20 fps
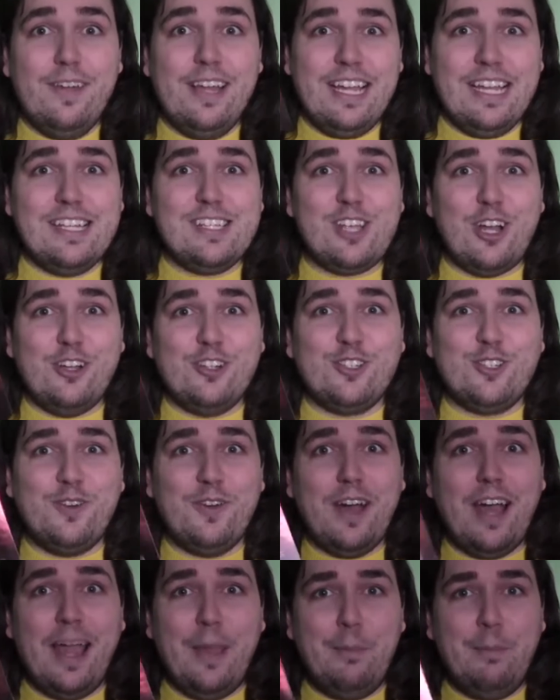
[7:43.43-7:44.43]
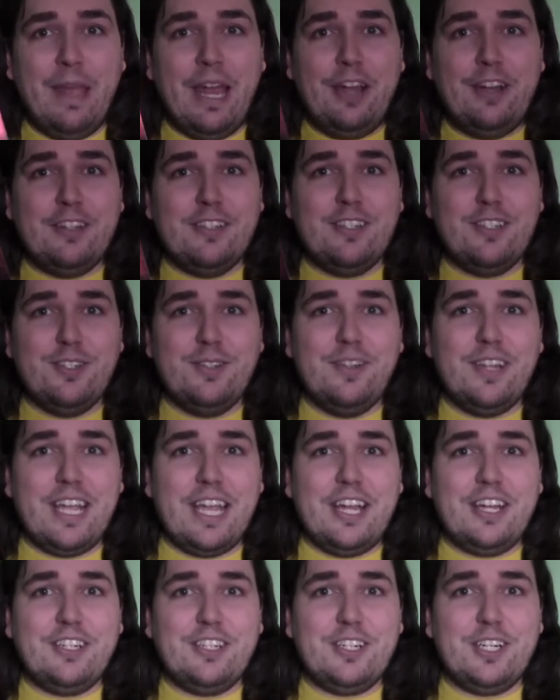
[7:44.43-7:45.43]
is also apparent to the
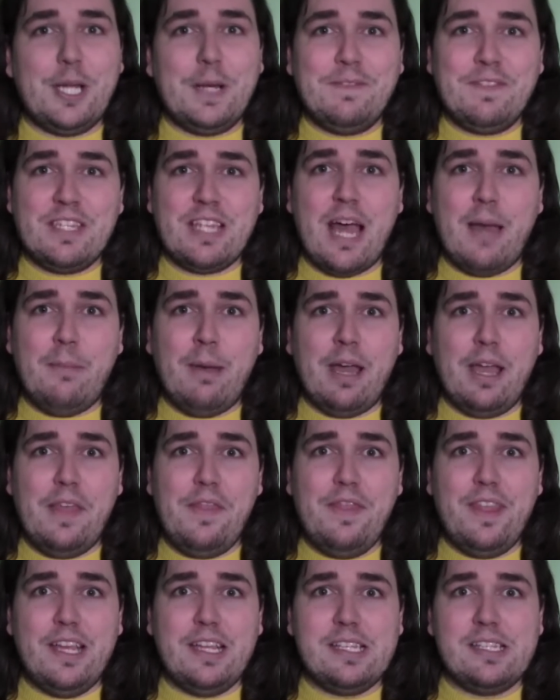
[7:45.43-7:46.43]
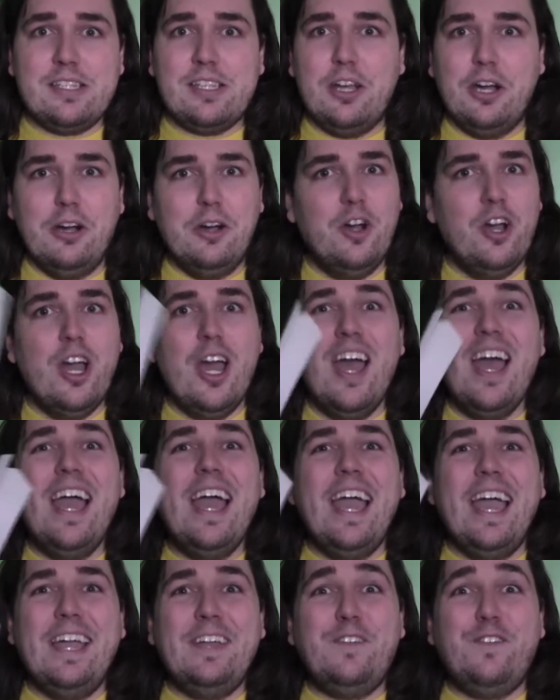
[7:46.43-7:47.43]
character of Saba in this, so
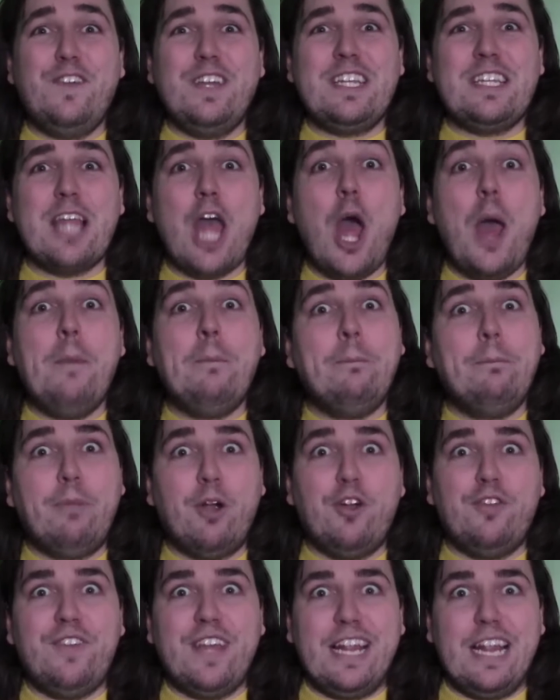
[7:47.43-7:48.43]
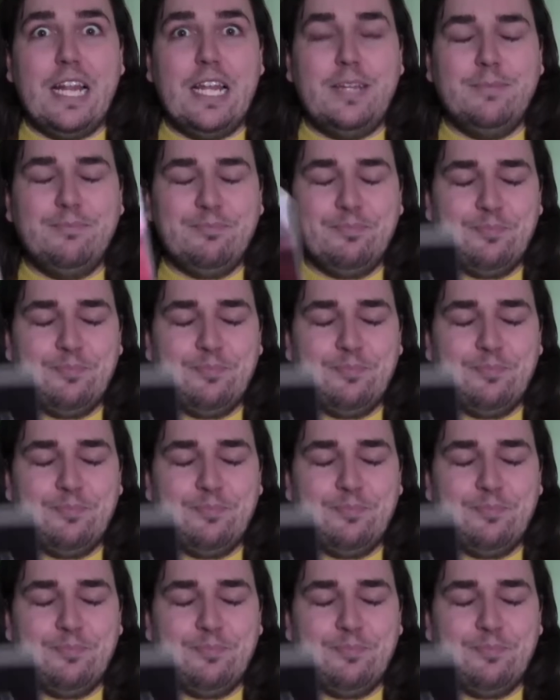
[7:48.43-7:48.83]
it fit perfectly.